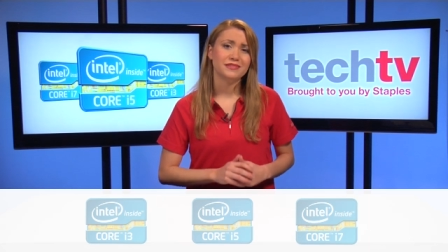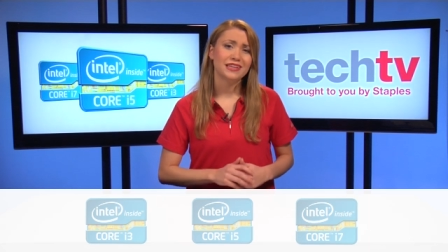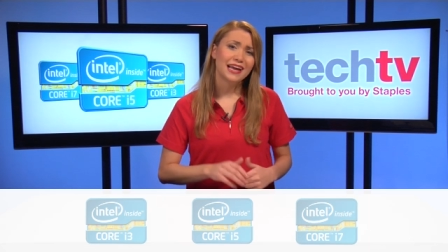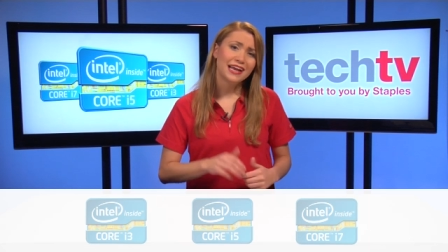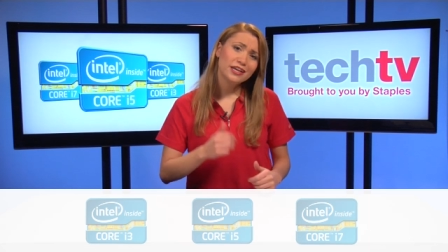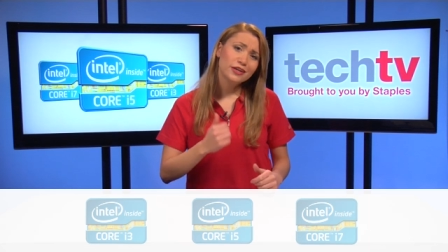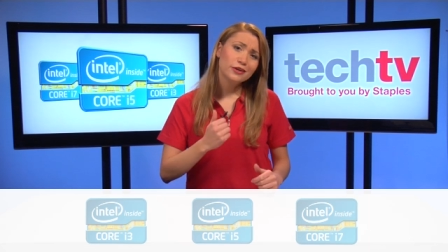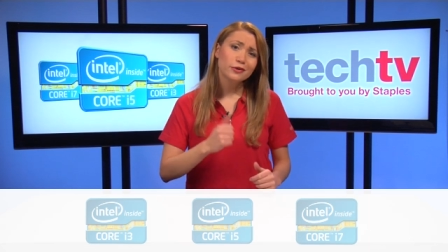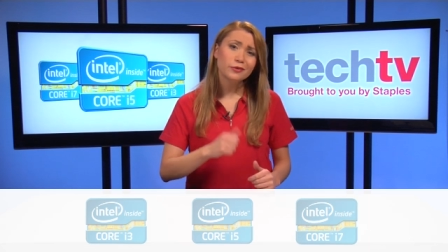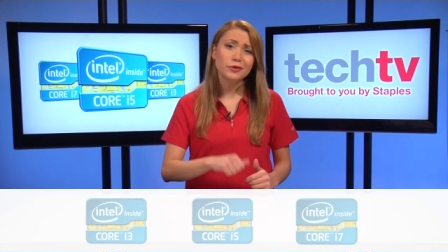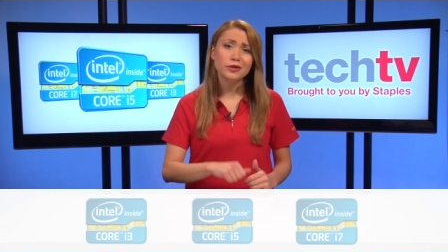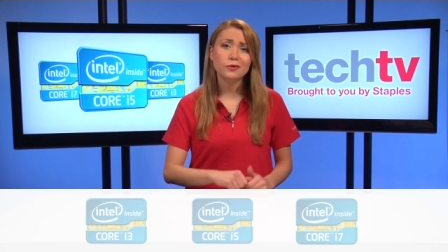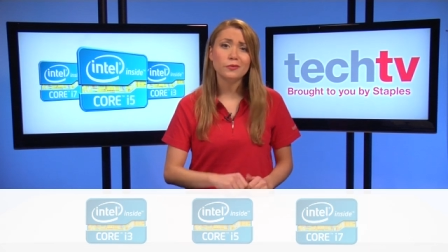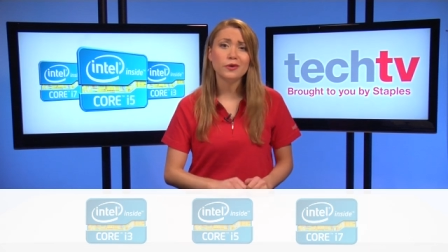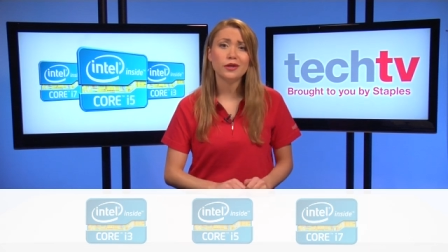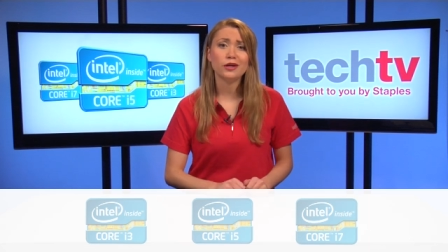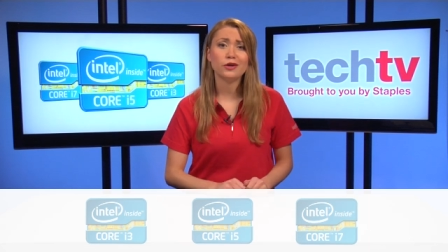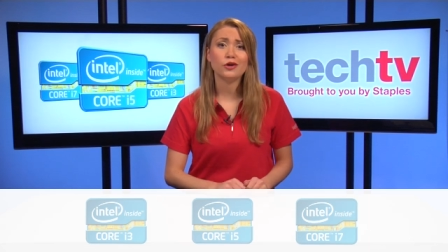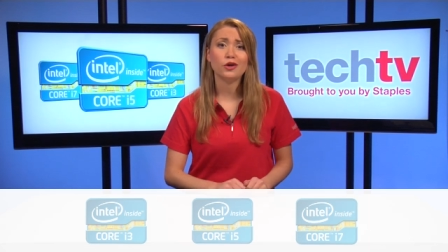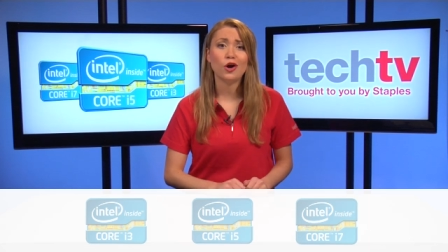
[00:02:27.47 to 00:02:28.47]
and you're going to
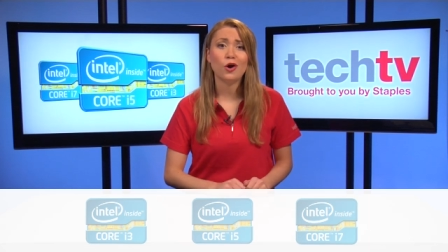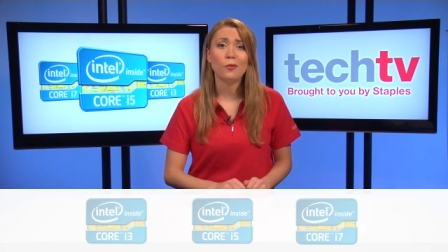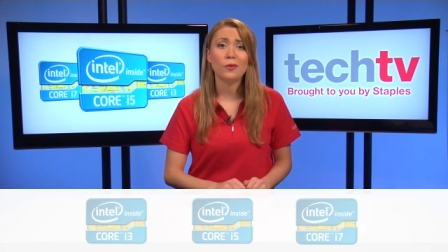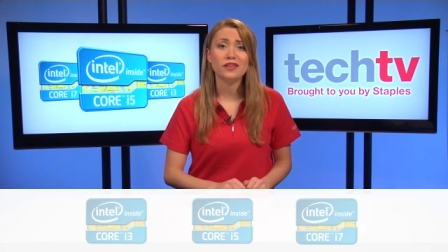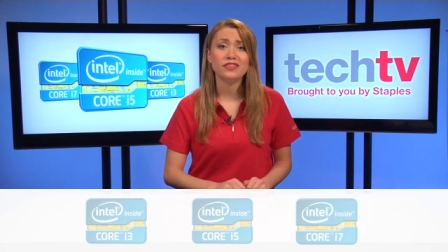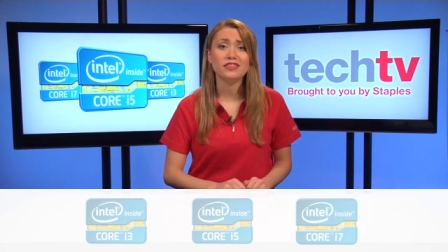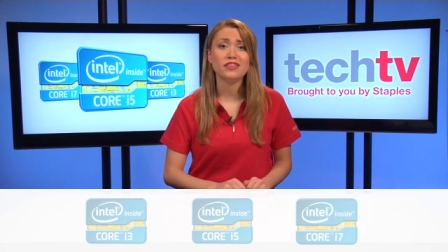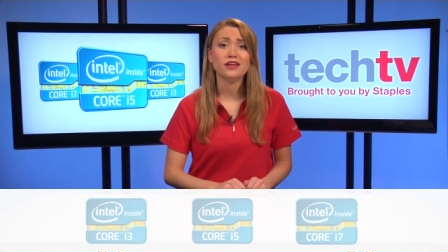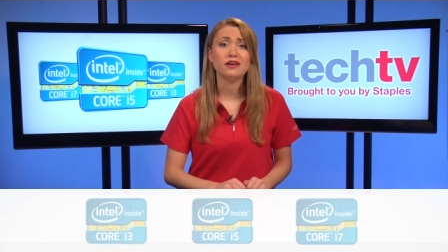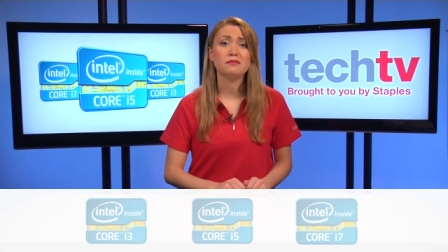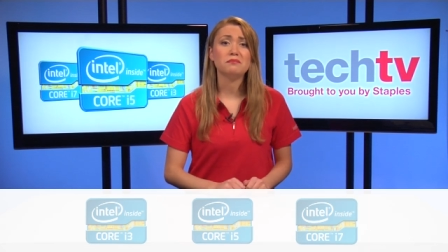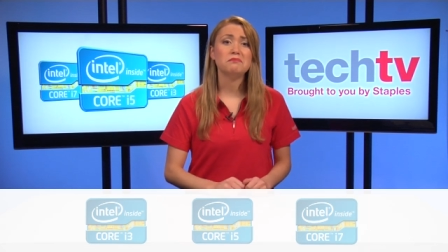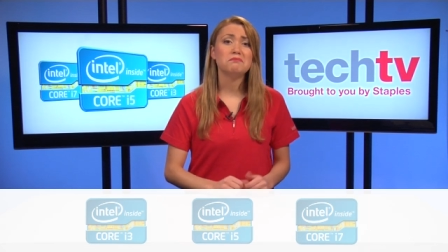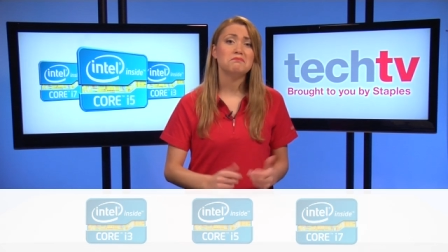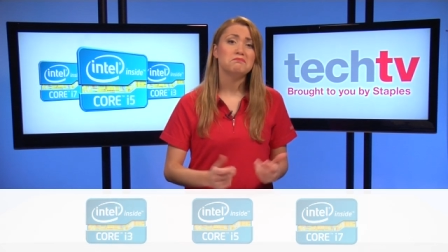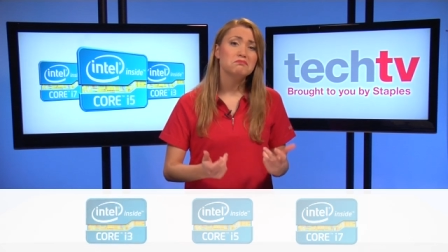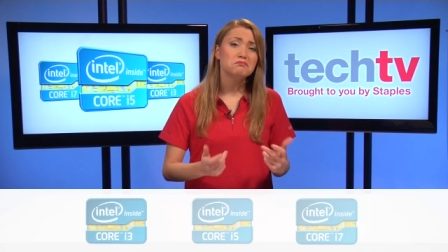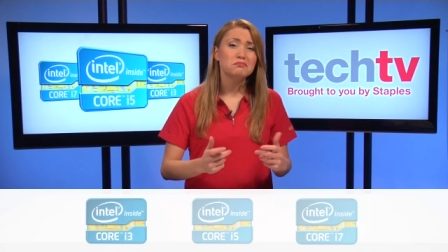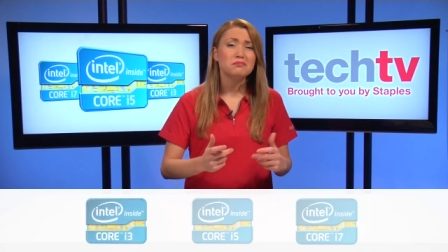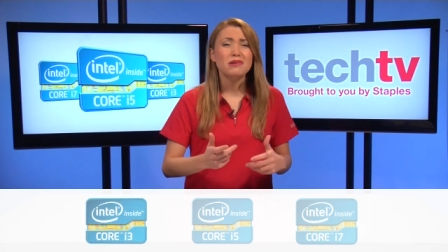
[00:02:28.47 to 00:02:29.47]
want to go with the
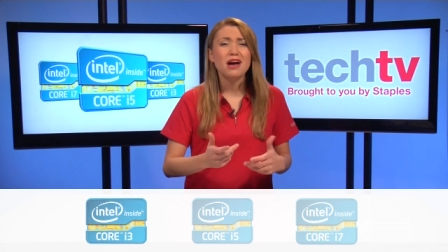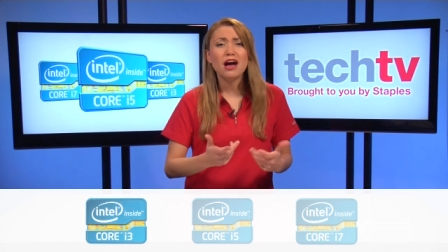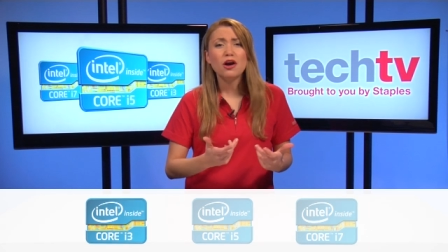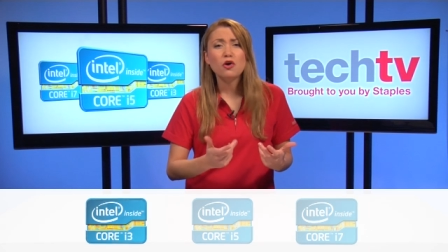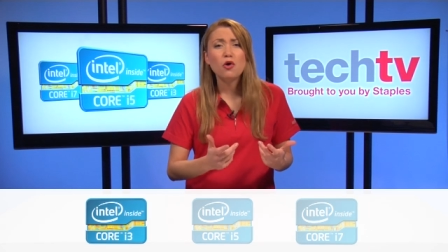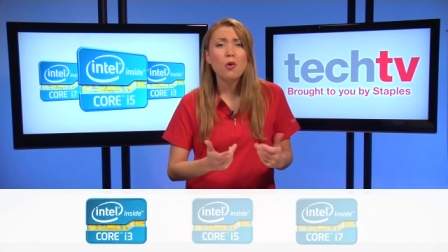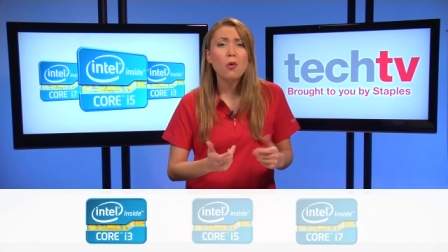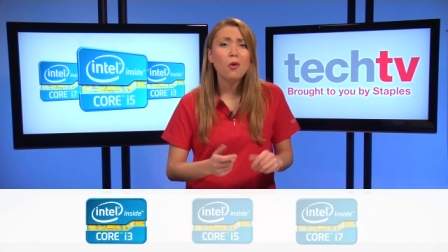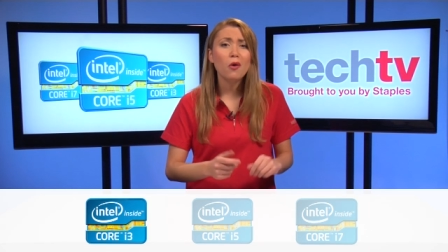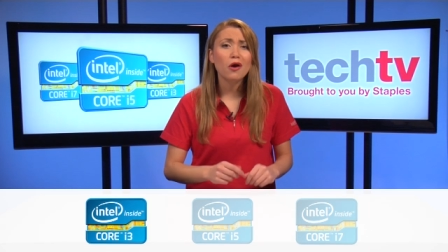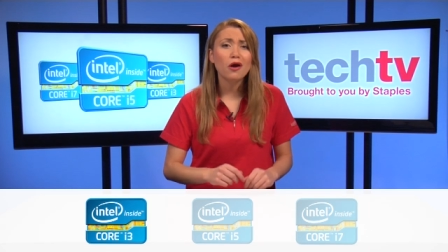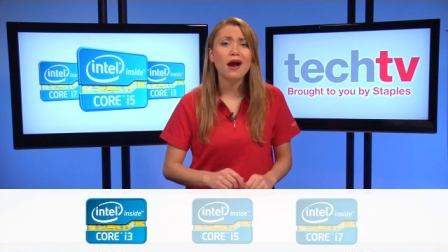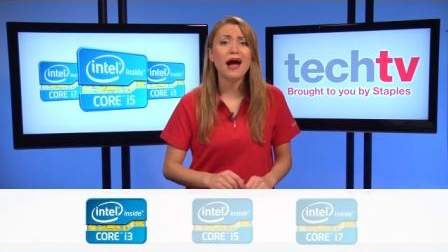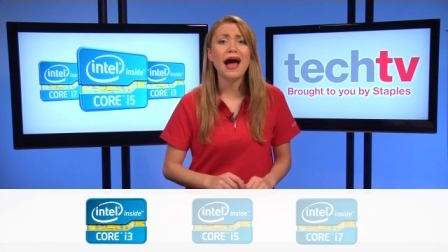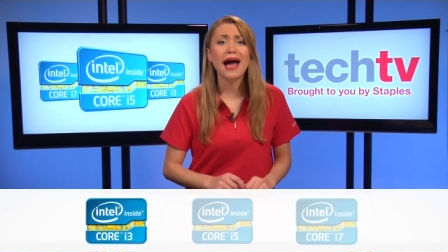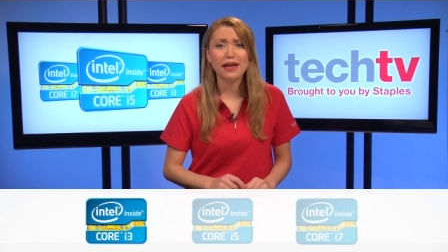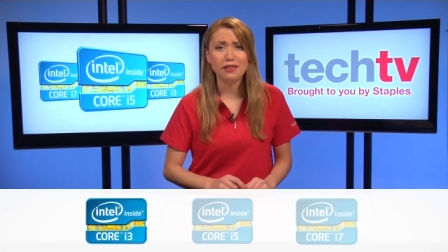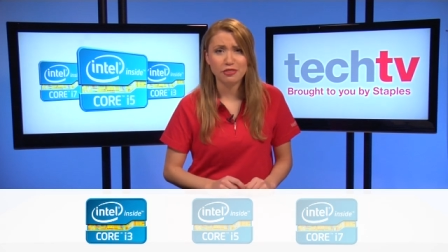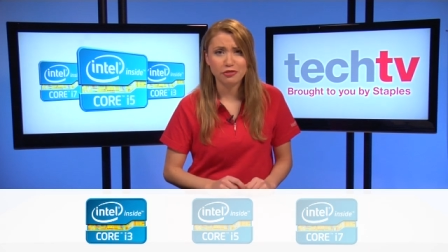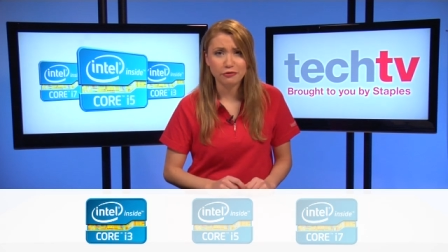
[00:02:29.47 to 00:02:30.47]
Core
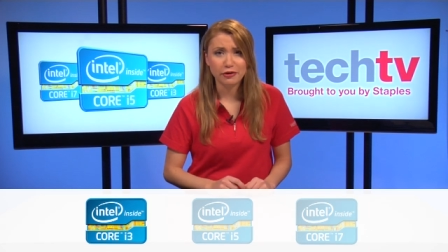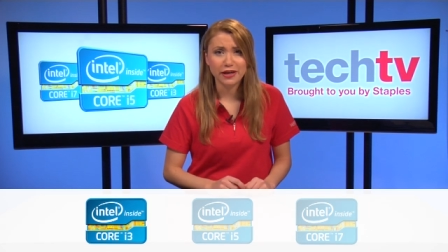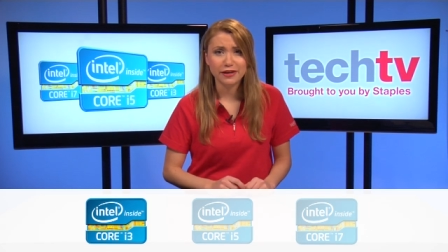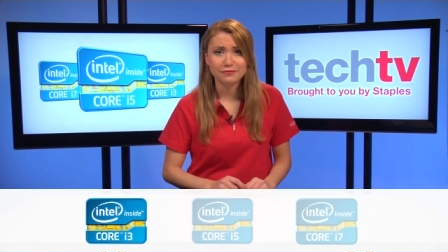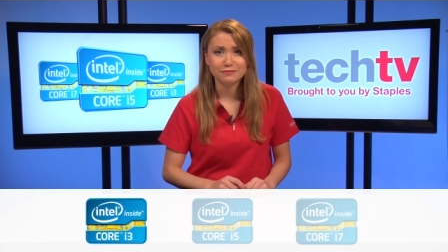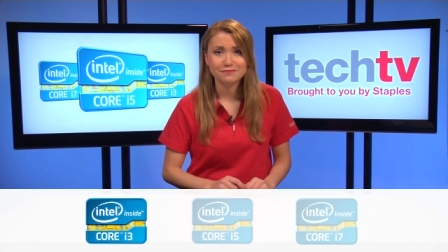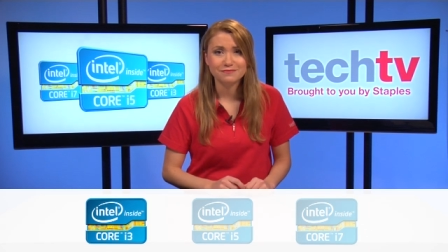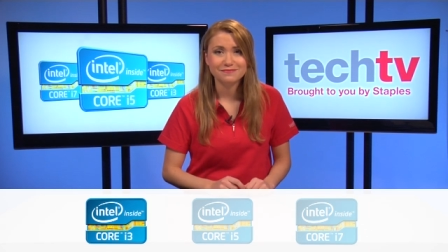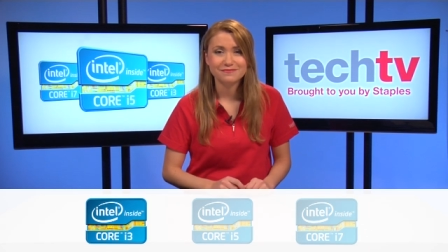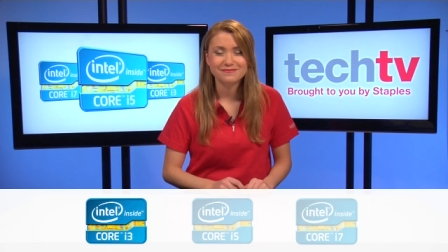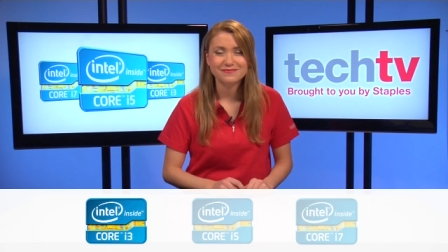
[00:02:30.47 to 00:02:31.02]
i3.